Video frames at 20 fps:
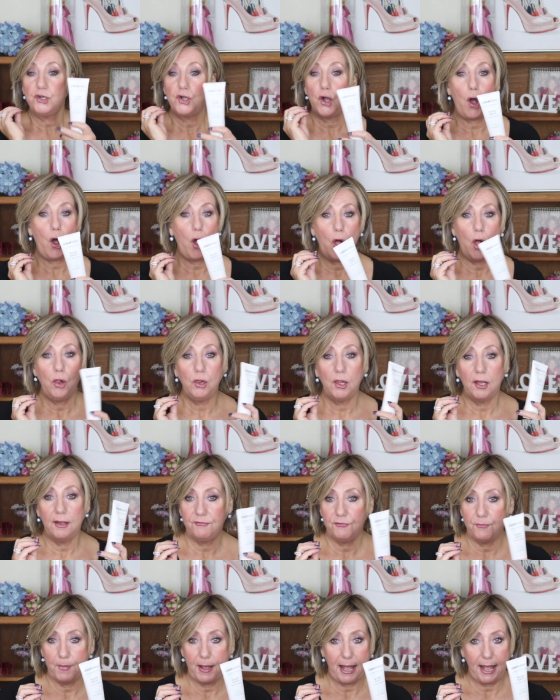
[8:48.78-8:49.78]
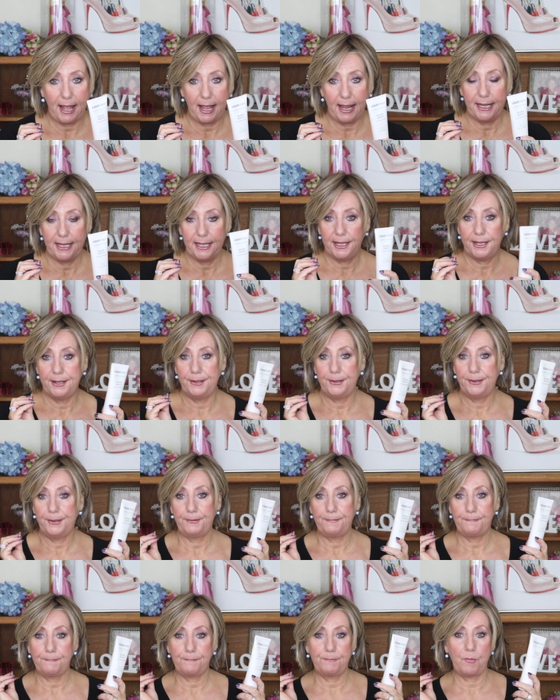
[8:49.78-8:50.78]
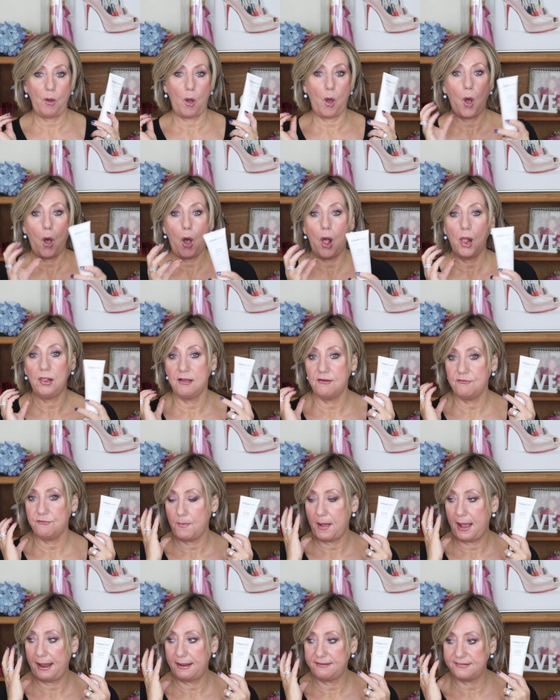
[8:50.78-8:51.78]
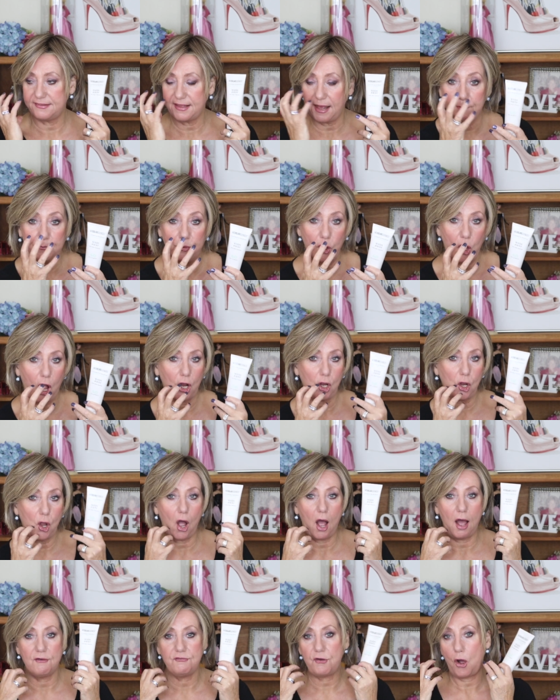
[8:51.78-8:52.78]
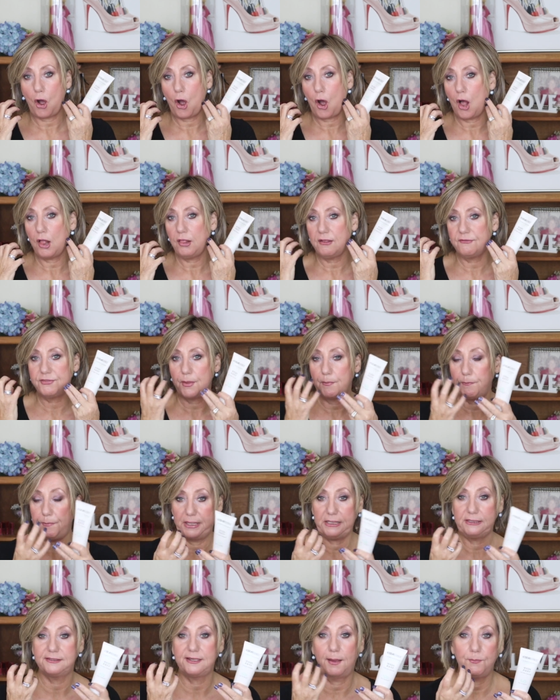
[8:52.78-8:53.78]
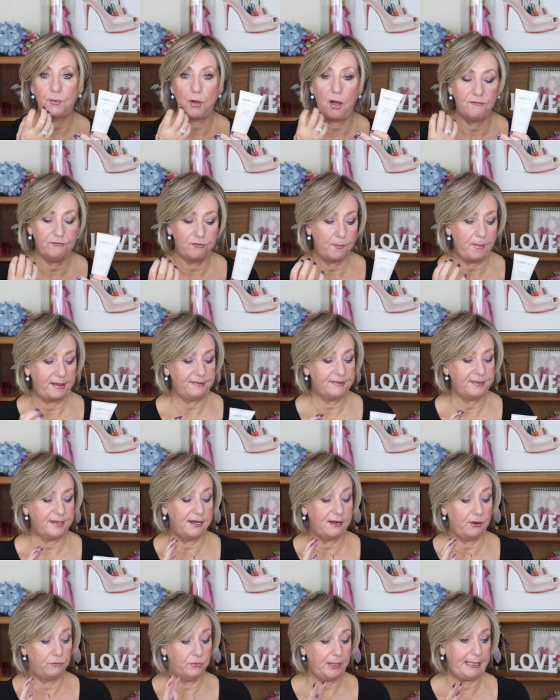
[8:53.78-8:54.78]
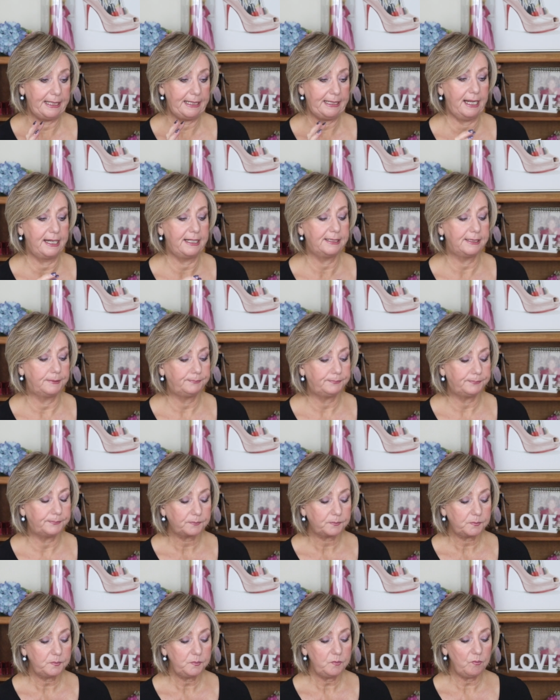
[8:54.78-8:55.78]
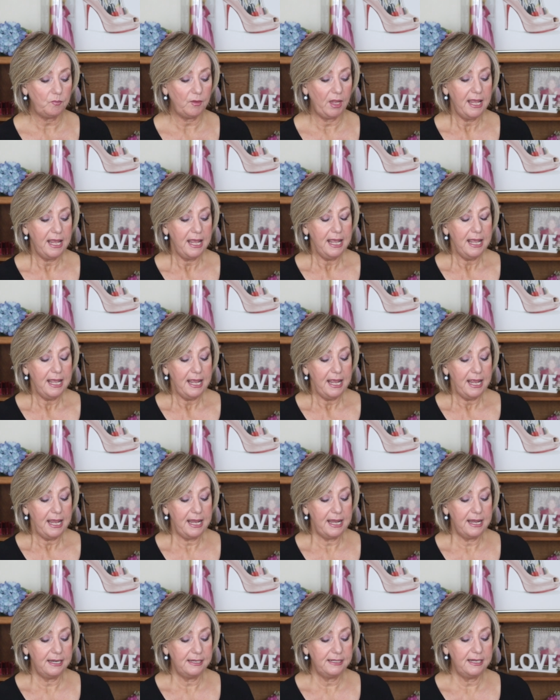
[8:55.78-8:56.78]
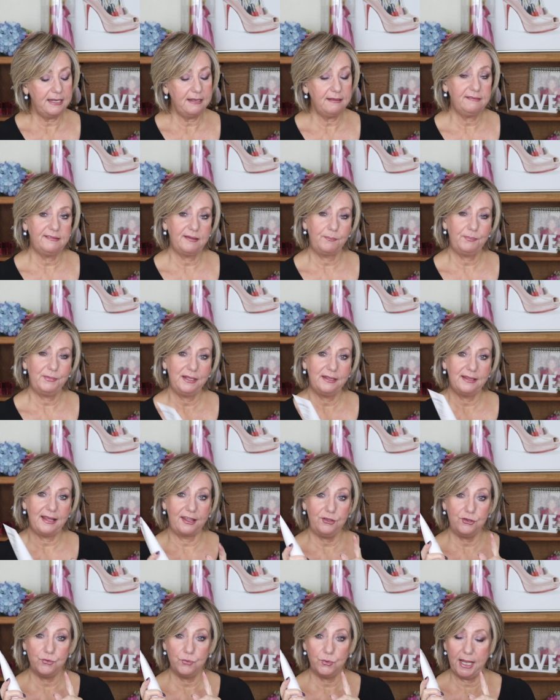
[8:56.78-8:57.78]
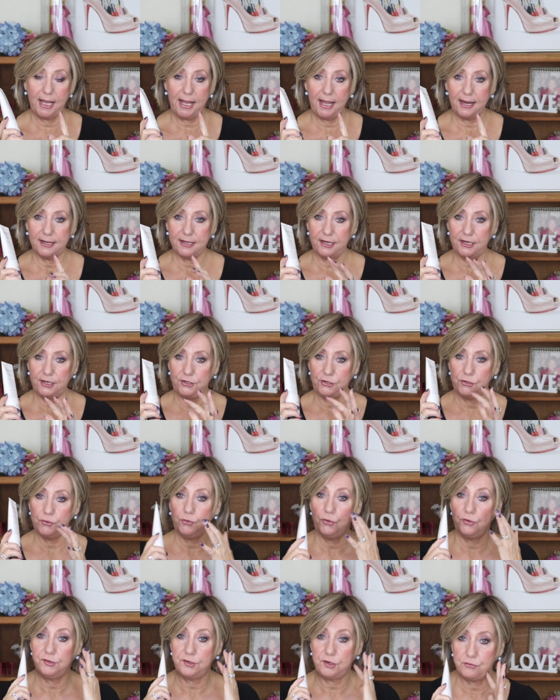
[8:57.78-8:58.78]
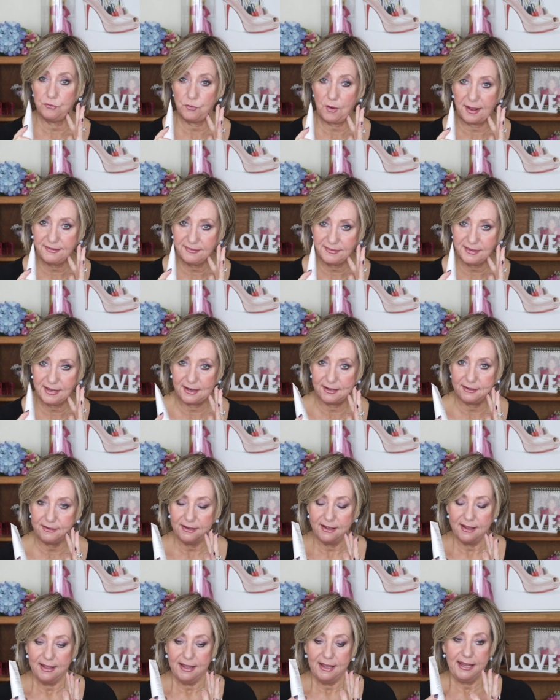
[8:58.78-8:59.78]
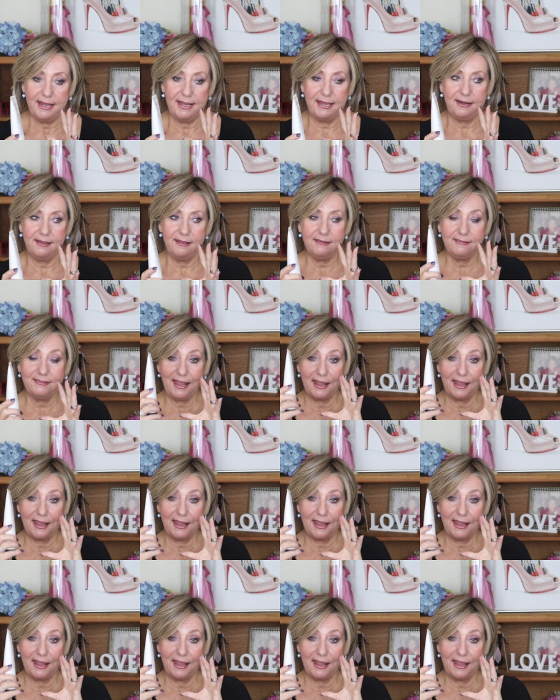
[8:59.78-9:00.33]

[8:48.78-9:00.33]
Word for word: all of my sunblock off, all of the buildup off of my skin. I really liked it. It is something that you use on dry skin. It is